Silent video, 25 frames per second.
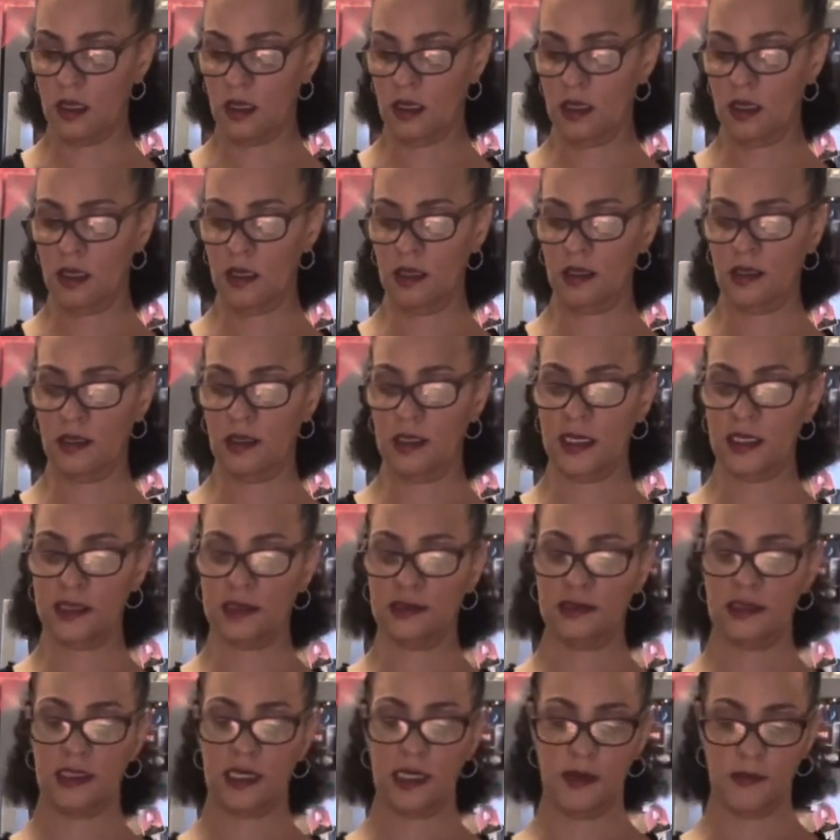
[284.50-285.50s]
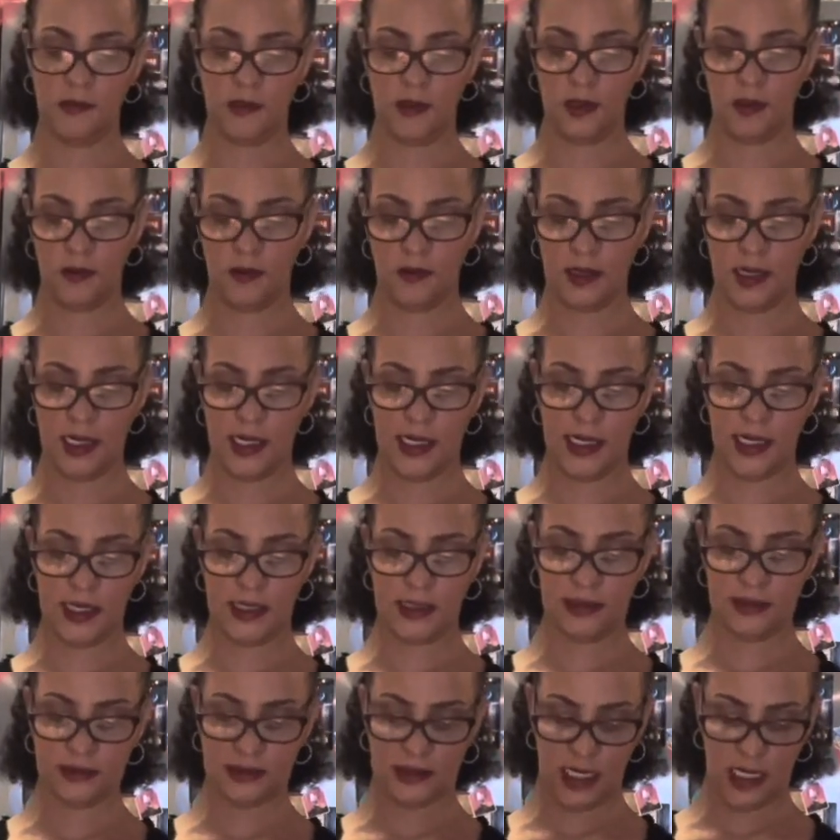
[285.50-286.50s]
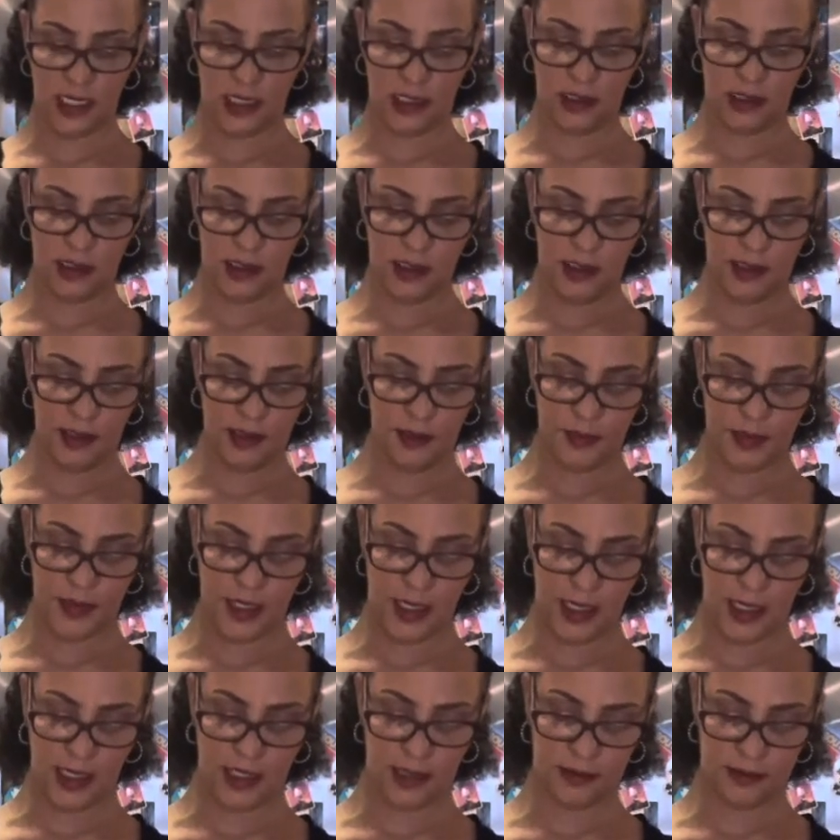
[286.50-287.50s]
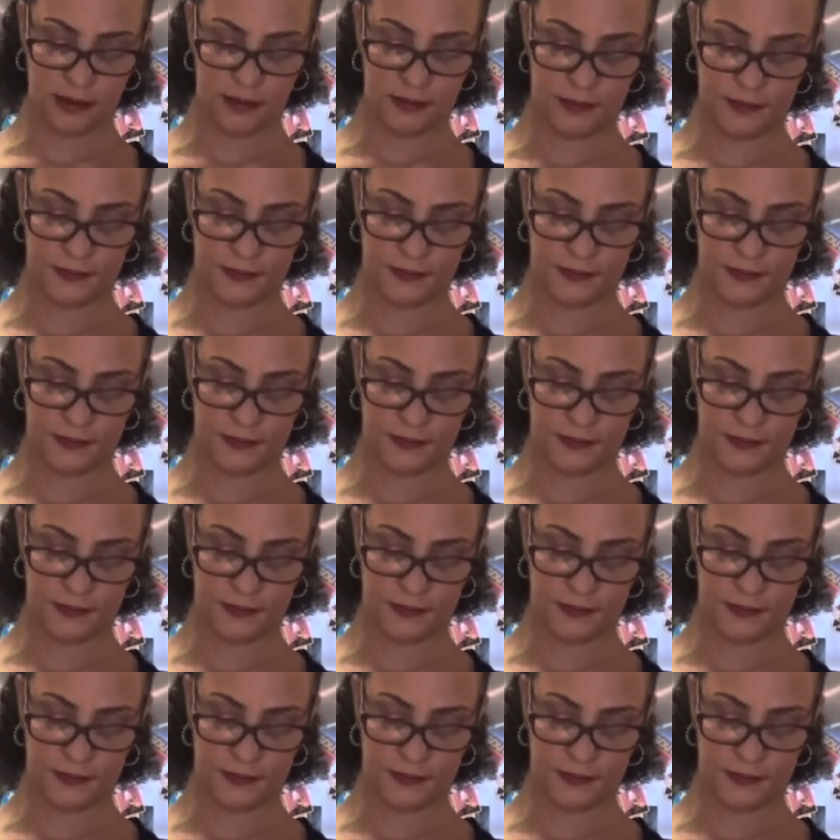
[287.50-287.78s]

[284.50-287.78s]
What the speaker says: And the next thing we're gonna add is our onion powder.